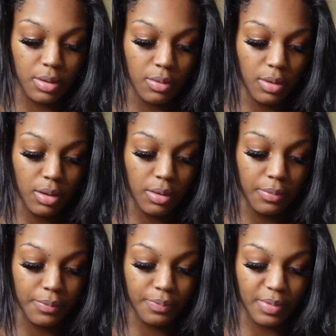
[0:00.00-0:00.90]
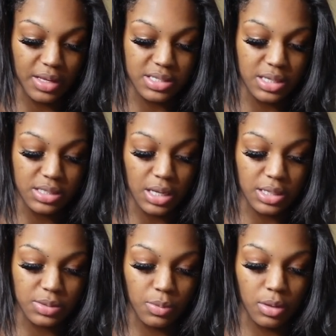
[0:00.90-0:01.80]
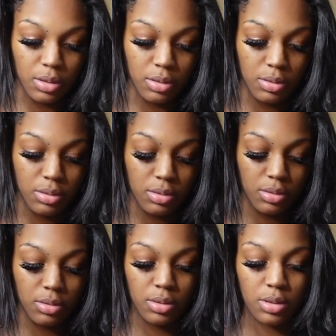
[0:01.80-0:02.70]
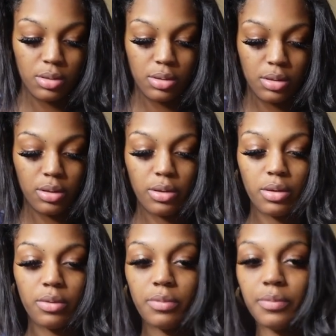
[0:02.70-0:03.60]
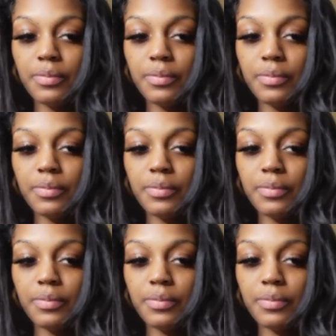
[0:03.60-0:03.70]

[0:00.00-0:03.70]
Okay, they say size one. They're cute.